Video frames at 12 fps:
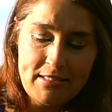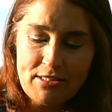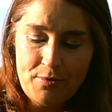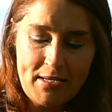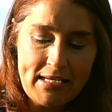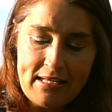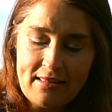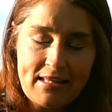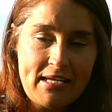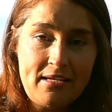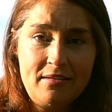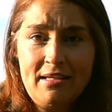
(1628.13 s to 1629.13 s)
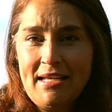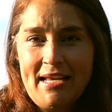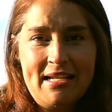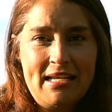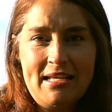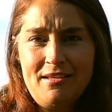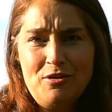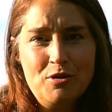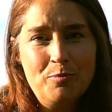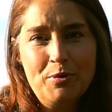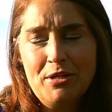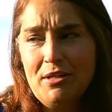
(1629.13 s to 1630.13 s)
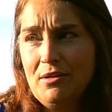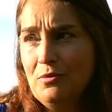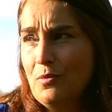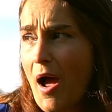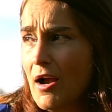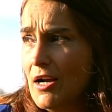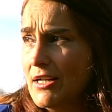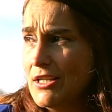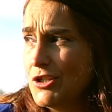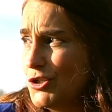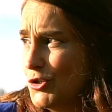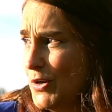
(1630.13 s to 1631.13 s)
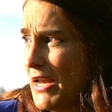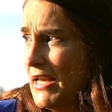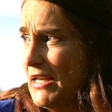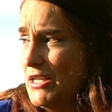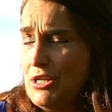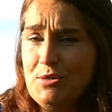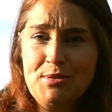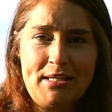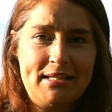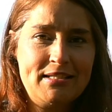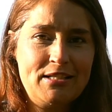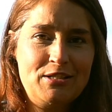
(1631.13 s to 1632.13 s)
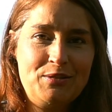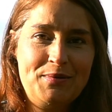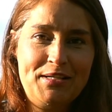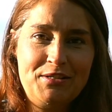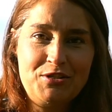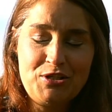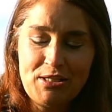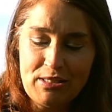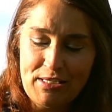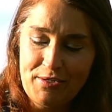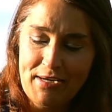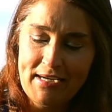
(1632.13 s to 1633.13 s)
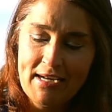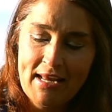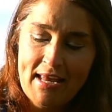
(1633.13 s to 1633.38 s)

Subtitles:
So you could put a rock on a string and use it to do energy clearing.